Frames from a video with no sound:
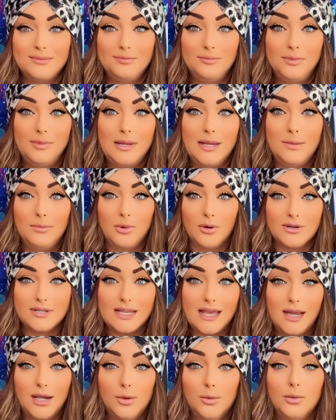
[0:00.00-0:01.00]
be
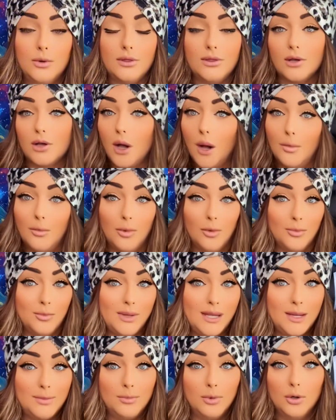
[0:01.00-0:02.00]
presented with a couple
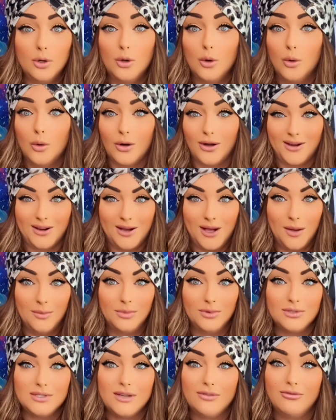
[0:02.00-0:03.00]
people or a
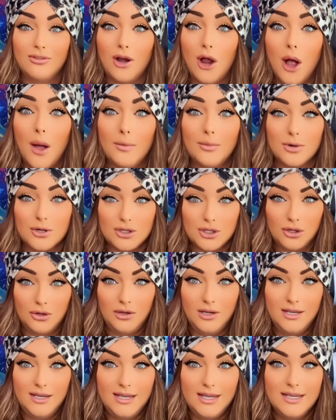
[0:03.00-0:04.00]
couple different
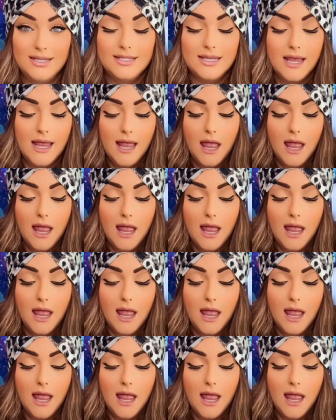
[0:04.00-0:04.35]
opportunities,